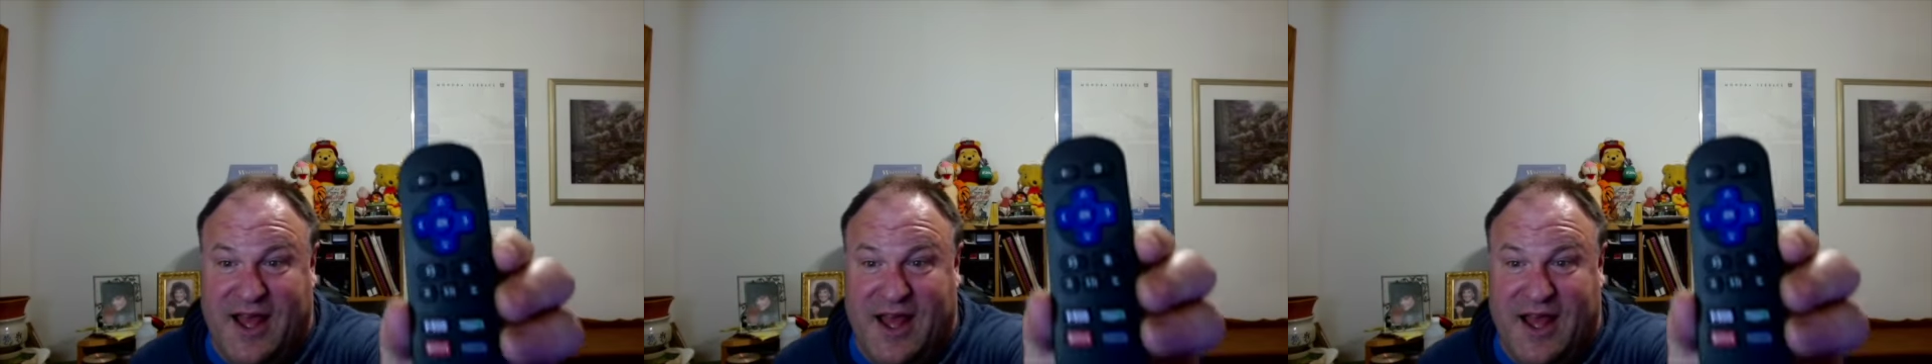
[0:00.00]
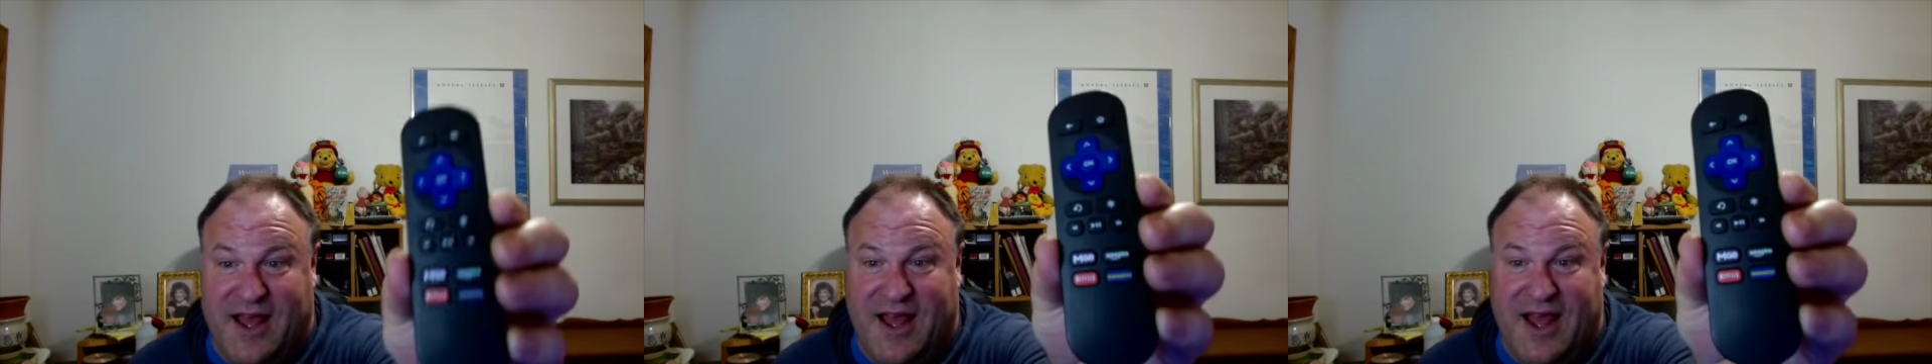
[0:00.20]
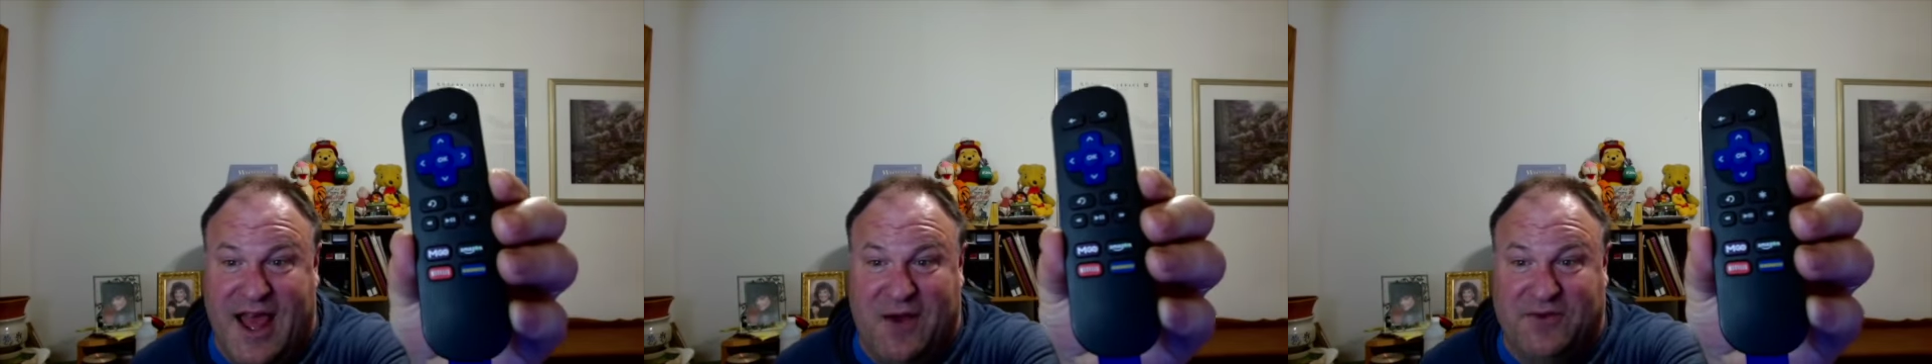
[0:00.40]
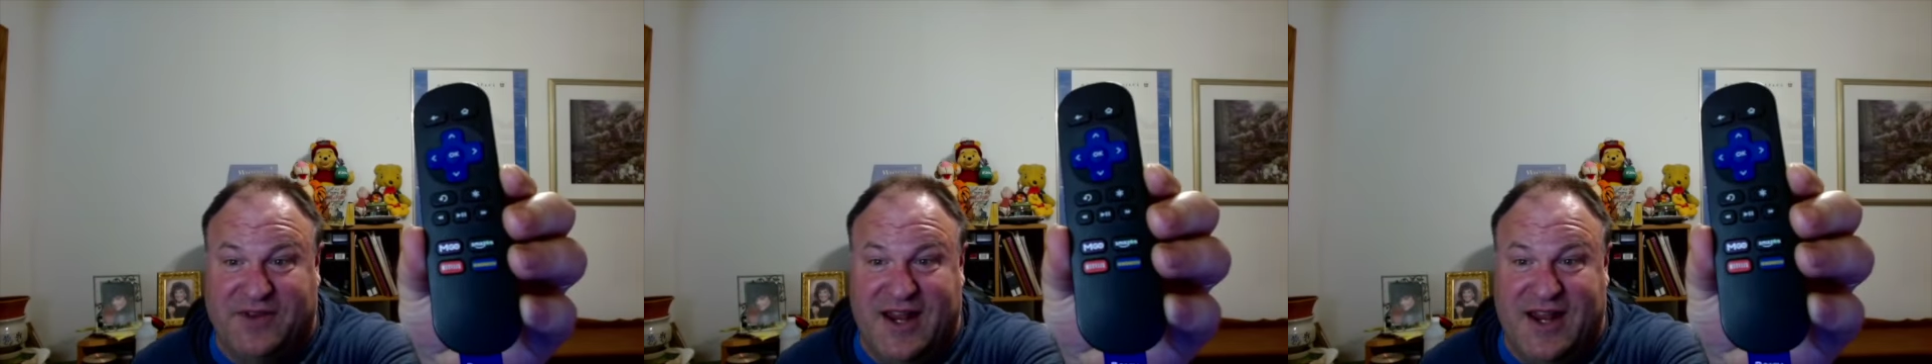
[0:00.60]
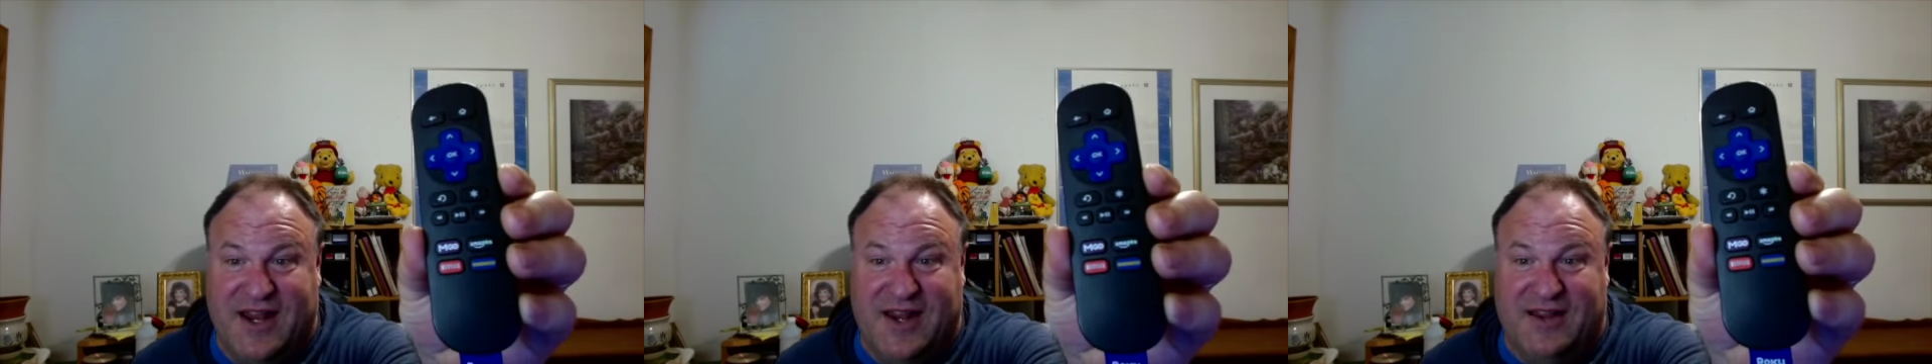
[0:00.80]
uh,
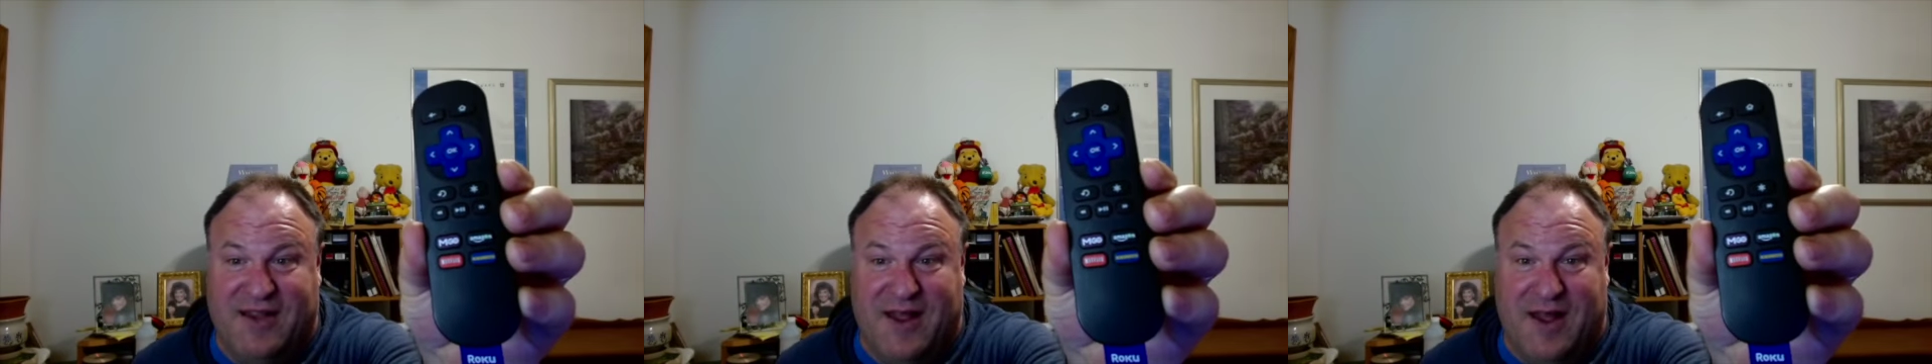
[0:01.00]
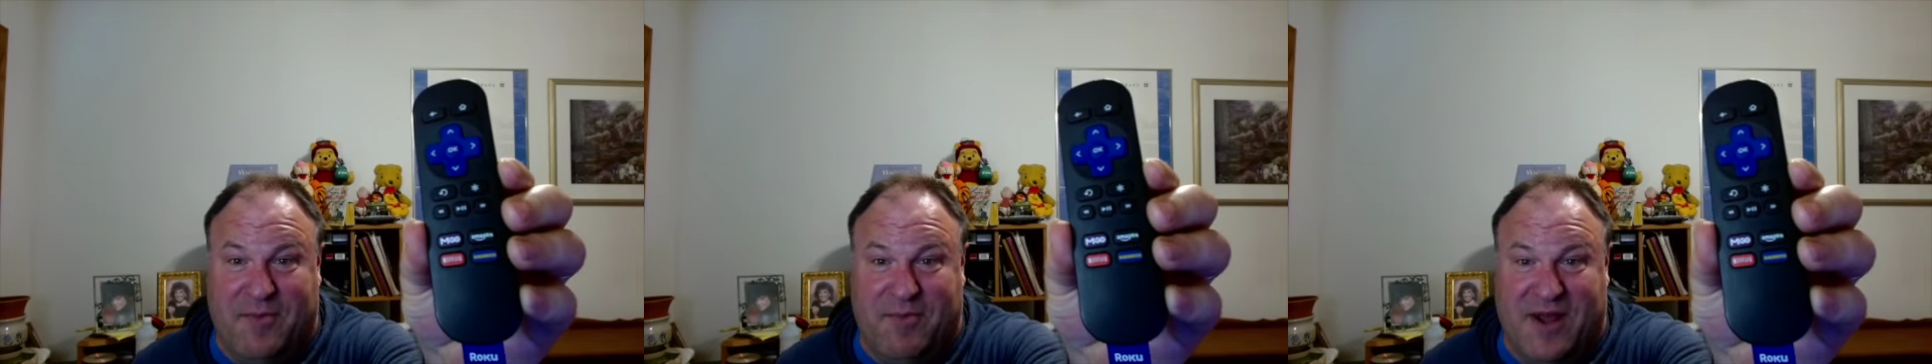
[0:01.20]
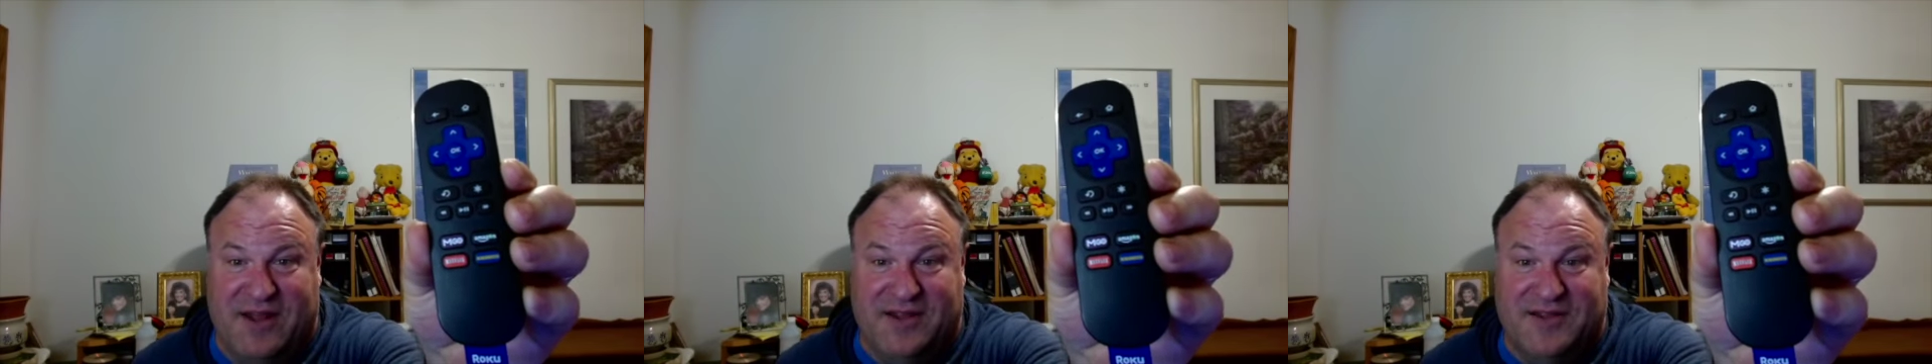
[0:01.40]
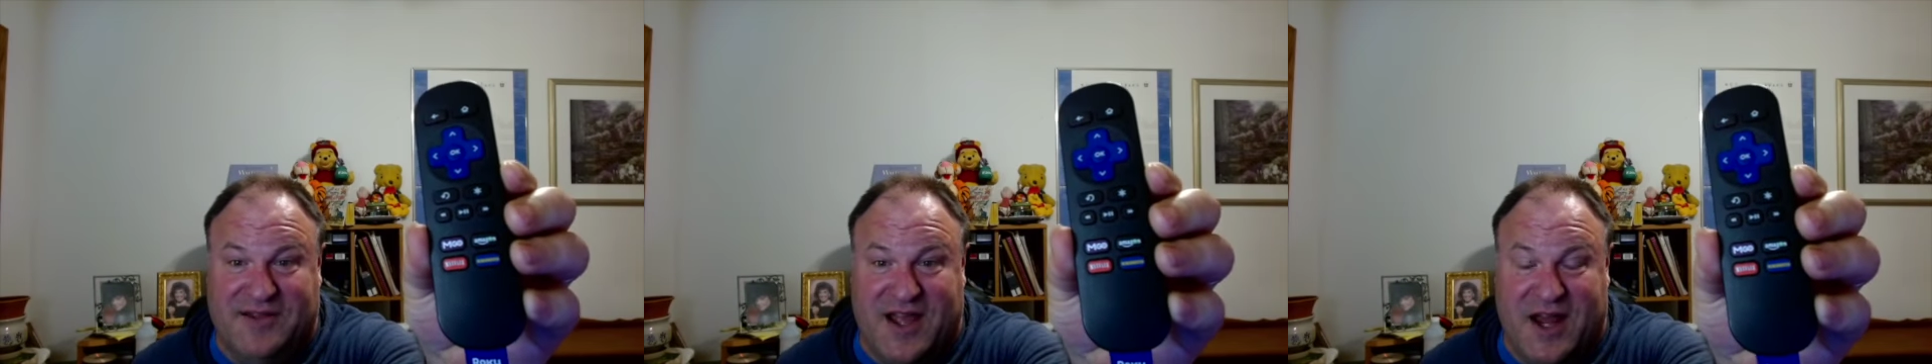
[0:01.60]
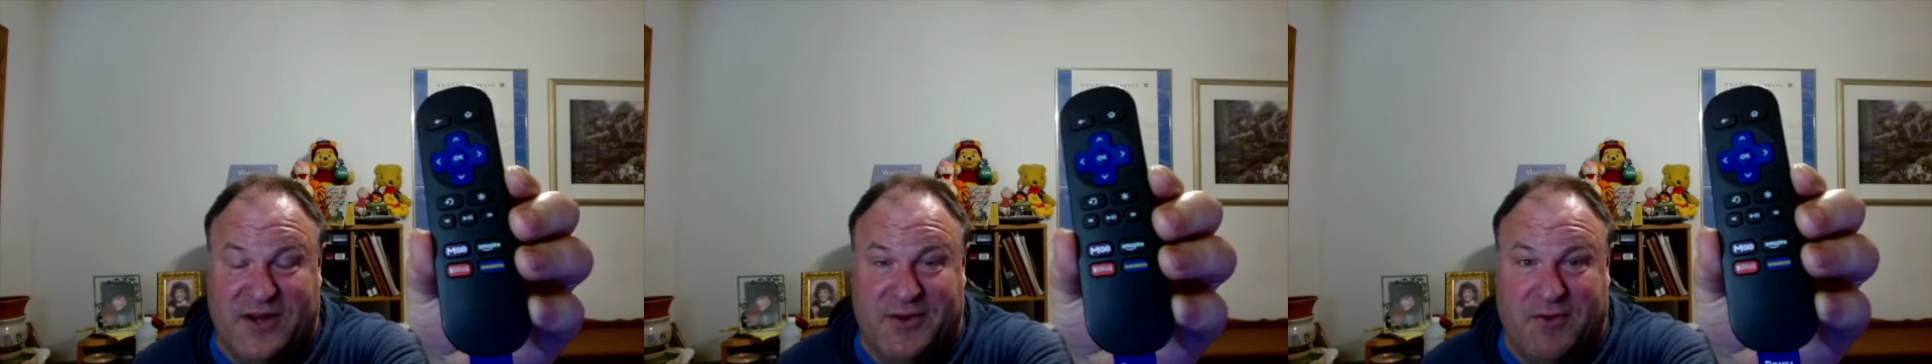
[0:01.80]
outdated uh, buttons
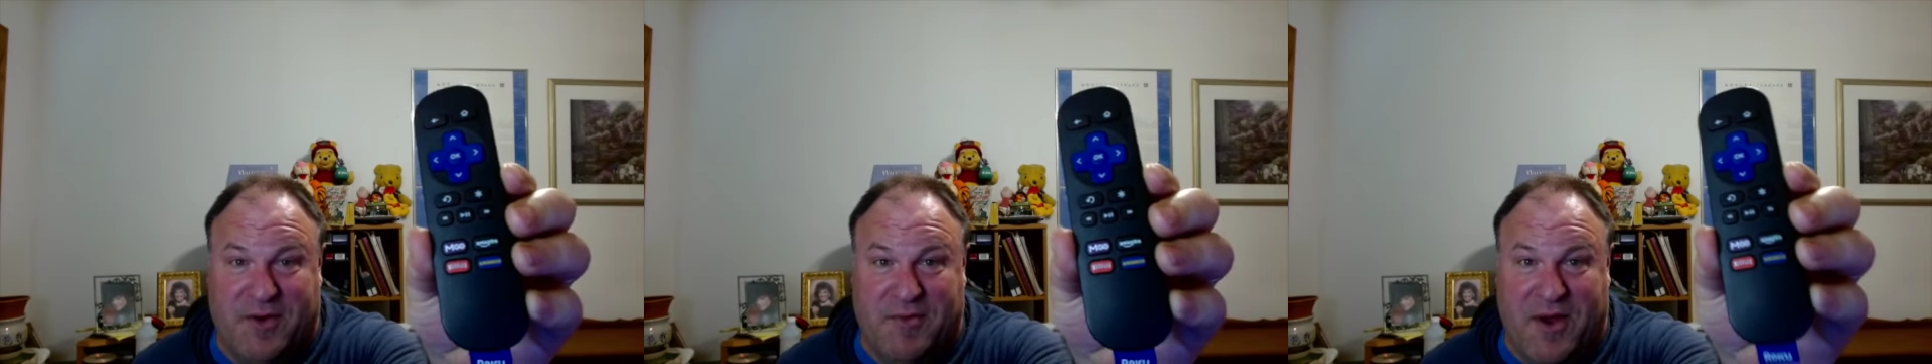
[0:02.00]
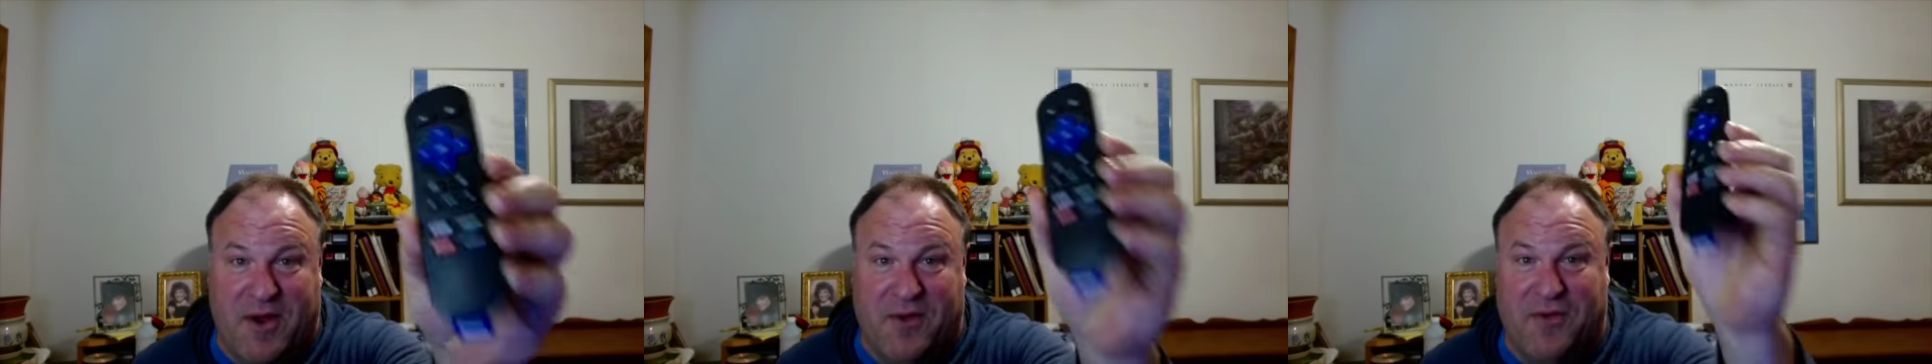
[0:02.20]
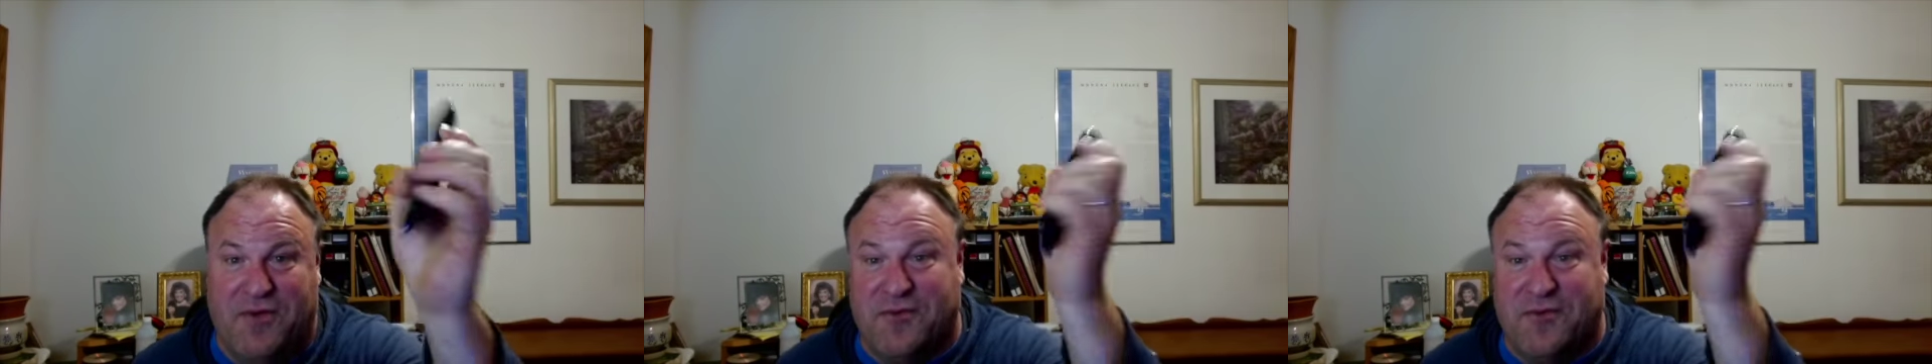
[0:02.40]
on your remote.